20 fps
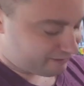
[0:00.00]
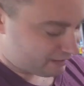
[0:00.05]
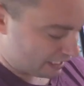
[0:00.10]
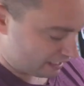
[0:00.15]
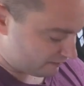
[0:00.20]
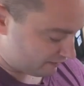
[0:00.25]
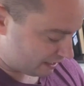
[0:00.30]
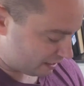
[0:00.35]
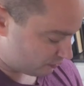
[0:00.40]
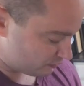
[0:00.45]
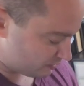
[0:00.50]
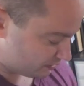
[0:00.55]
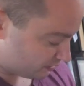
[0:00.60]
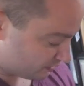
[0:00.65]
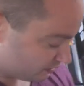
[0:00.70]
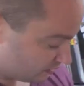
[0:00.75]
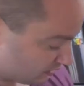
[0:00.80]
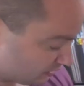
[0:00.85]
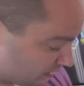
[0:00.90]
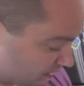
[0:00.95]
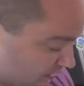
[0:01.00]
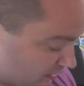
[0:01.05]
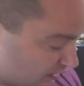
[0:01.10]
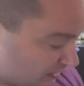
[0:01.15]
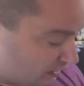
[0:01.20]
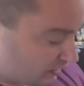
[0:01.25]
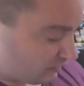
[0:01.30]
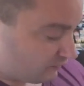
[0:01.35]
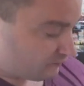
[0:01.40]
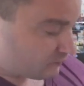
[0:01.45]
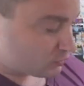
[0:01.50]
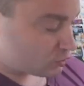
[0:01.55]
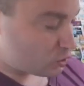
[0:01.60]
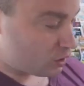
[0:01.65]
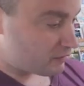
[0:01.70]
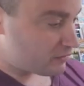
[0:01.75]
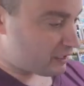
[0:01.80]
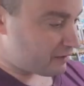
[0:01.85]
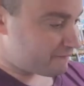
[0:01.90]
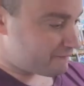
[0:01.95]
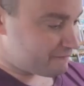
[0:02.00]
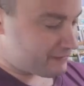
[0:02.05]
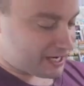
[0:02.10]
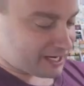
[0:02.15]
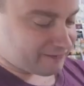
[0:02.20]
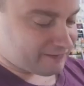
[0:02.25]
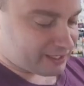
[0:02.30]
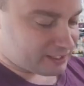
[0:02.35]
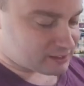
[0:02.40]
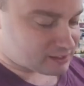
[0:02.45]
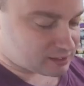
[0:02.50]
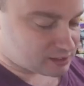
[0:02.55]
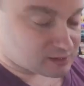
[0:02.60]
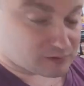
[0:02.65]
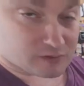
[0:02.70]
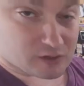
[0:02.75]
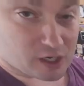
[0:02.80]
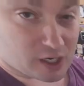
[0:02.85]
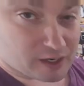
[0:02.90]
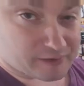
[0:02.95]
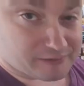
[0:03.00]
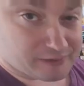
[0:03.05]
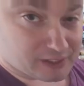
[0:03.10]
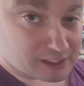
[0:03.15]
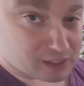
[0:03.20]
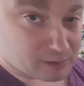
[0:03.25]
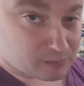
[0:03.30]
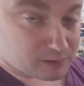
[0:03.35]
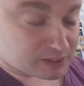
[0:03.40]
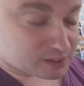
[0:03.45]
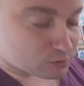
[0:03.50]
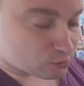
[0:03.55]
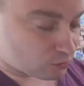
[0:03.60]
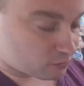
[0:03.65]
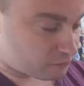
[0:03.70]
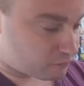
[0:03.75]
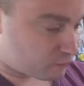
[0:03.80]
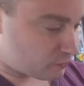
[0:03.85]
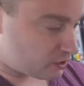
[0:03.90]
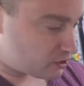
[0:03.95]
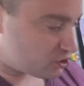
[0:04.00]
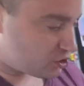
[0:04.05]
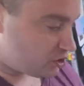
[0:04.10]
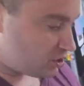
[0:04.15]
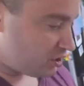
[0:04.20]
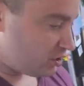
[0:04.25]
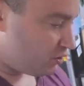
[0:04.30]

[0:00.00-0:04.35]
5 ounces. So I've got 5 ounces of coffee, can be stored fresh in